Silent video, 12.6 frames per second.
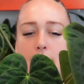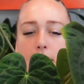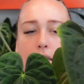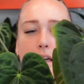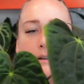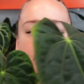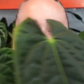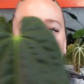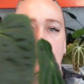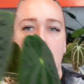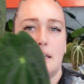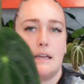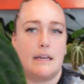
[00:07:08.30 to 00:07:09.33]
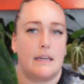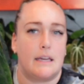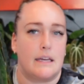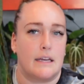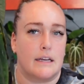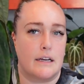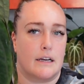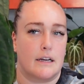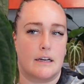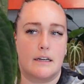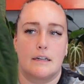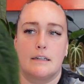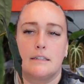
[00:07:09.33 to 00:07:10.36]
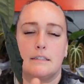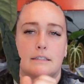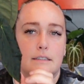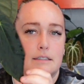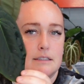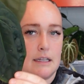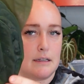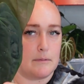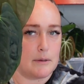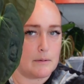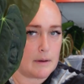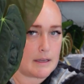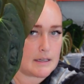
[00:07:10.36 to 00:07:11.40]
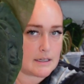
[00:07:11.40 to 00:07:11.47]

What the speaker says: Then we went here. Then we went